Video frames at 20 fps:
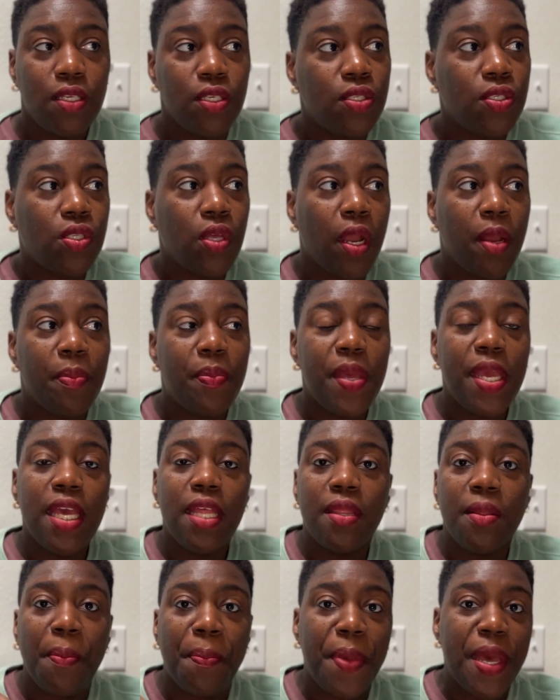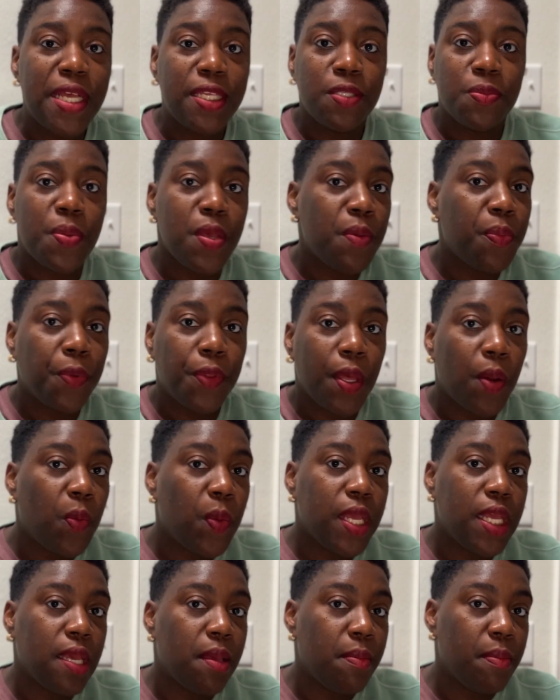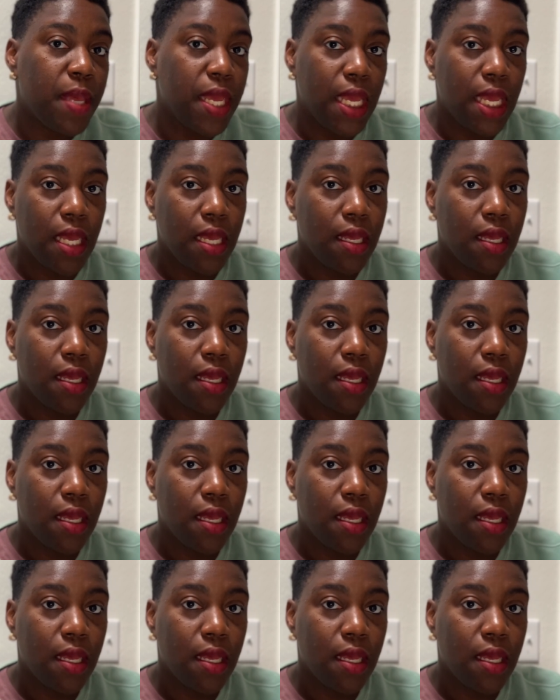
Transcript: start being the best people that we can be.